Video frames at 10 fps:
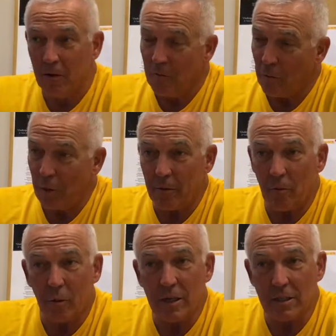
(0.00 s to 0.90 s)
for whatever
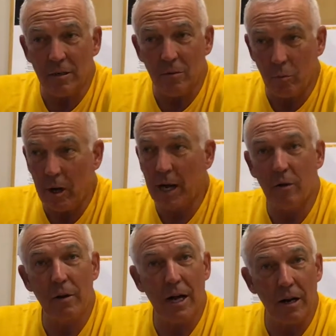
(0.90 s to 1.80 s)
reason, we got to
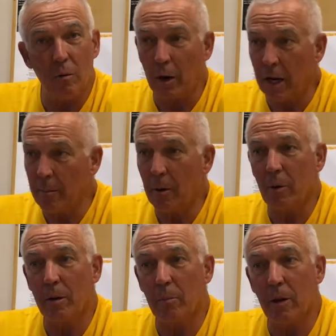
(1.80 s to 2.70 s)
go down there. We got to be
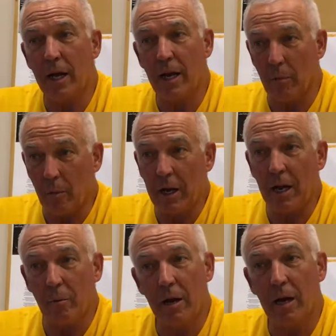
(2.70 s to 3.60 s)
ready to play, and we
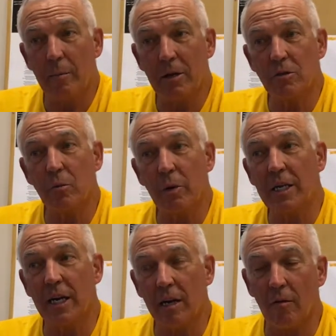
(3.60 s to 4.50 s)
got to make sure we
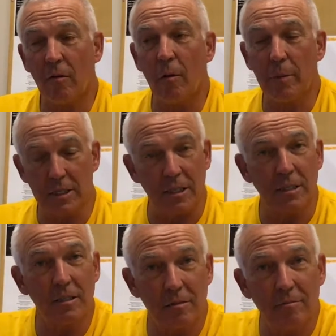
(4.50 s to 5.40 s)
take care of our business.